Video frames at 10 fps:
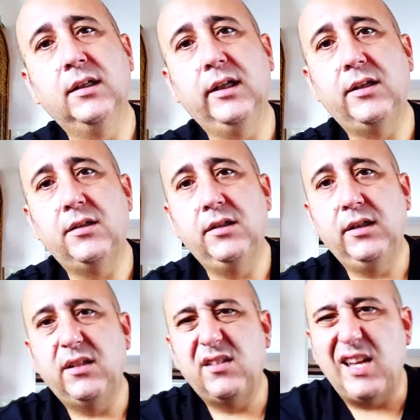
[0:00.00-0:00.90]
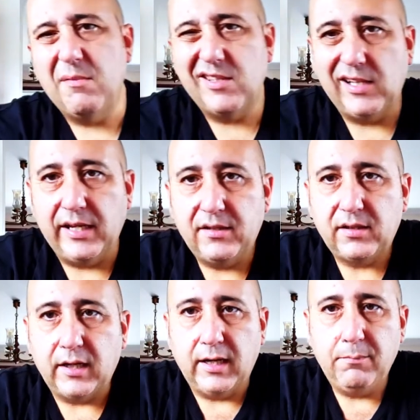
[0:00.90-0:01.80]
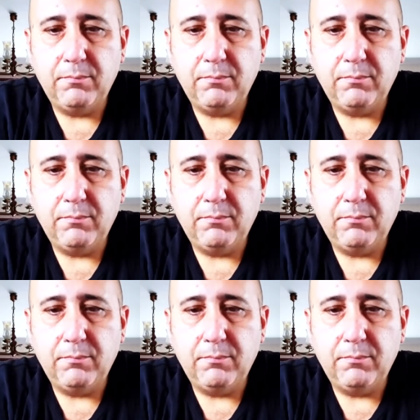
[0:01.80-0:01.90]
It's the same as landscape,